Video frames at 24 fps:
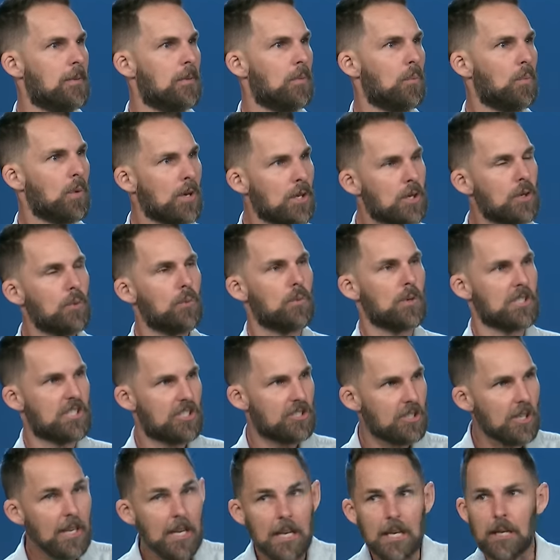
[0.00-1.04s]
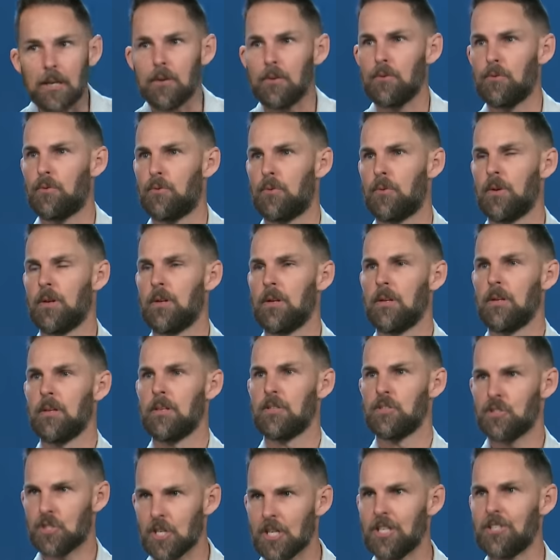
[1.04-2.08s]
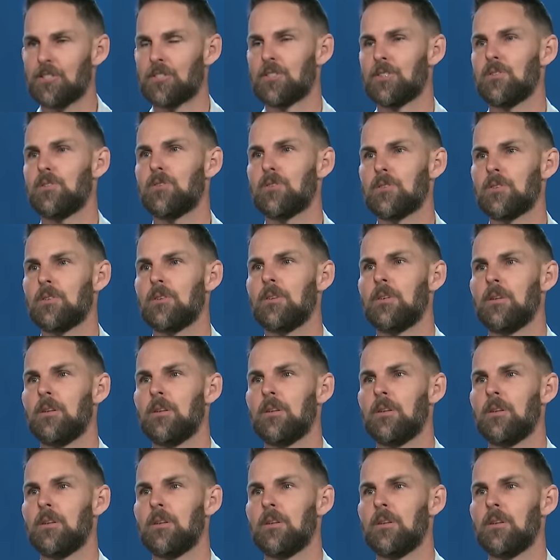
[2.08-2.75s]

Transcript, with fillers: Will you receive Jesus?